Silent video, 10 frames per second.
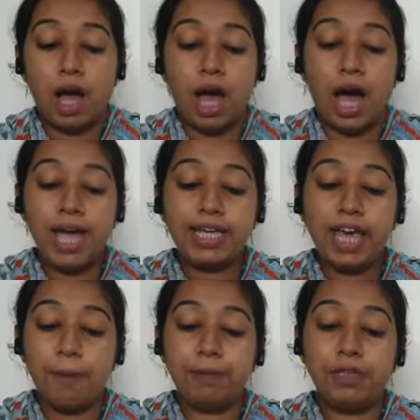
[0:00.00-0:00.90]
I
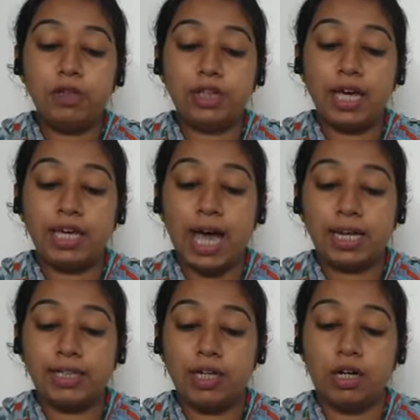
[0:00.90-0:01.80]
kept looking
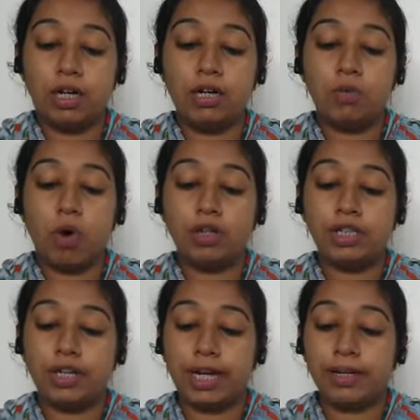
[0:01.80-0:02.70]
at her,
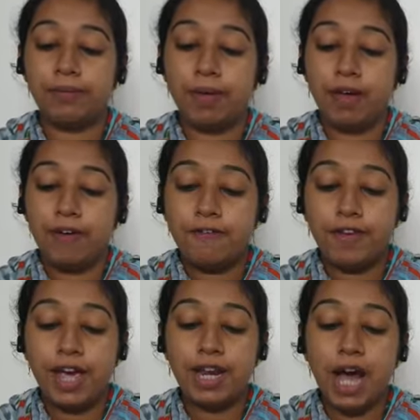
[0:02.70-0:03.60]
wondering
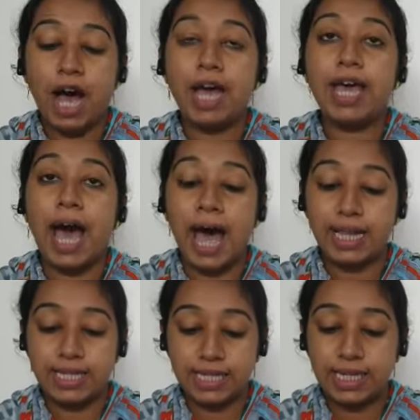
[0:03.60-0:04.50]
where I
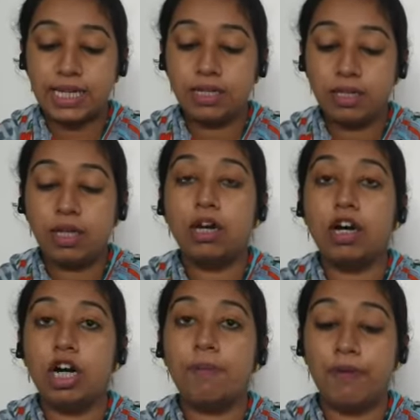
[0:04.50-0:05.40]
had seen
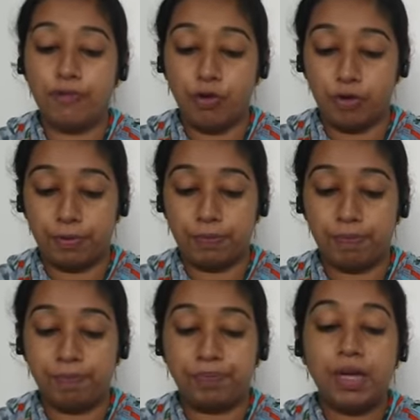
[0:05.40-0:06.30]
her before.
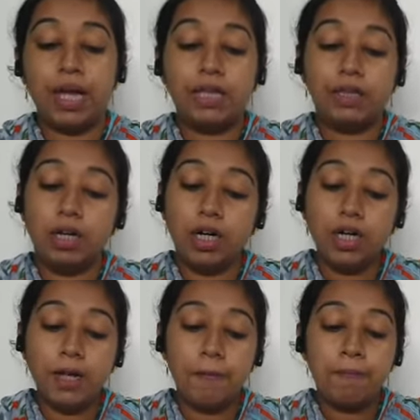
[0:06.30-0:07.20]
Third,
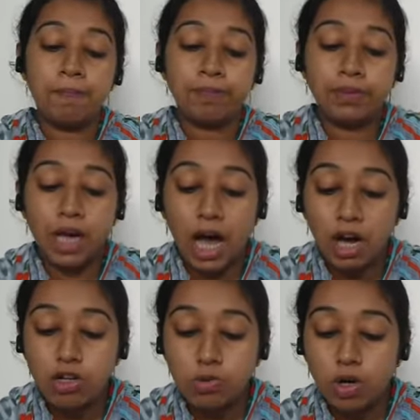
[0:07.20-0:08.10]
the
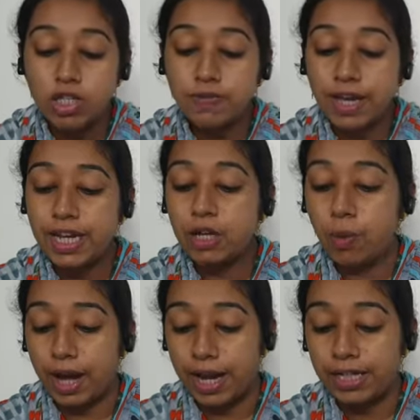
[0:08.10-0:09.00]
house was very
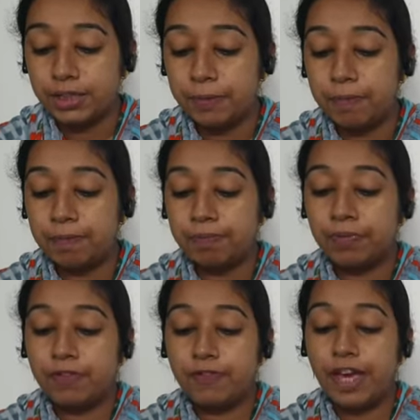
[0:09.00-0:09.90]
quiet
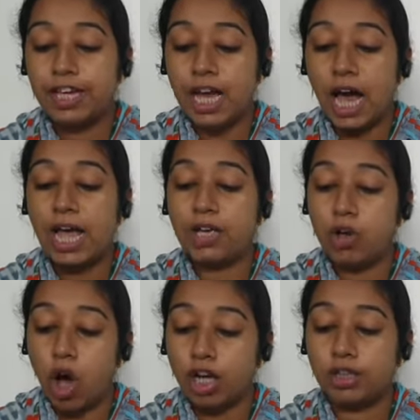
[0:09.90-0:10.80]
when I
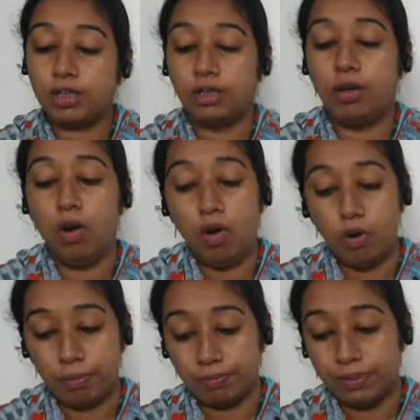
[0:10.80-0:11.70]
got
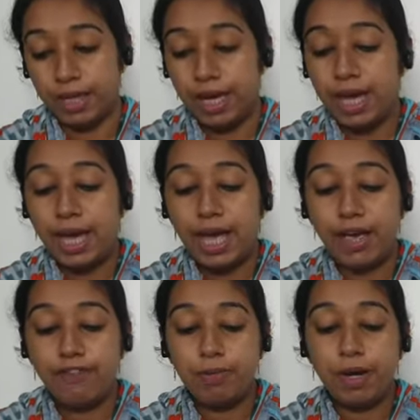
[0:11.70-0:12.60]
home.
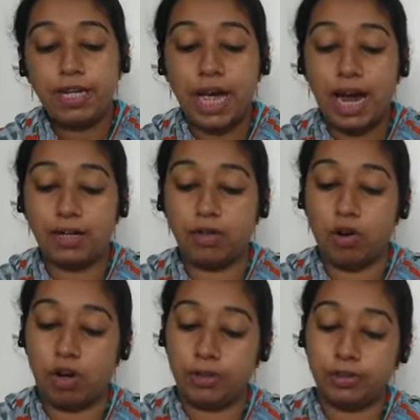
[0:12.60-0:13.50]
Everybody had
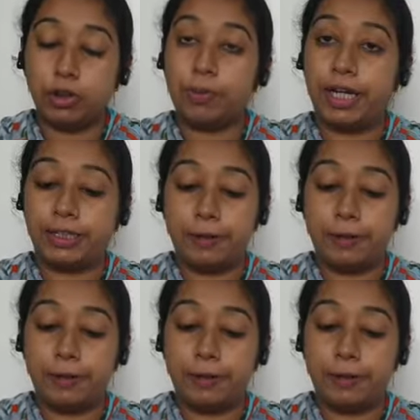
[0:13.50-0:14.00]
gone to bed.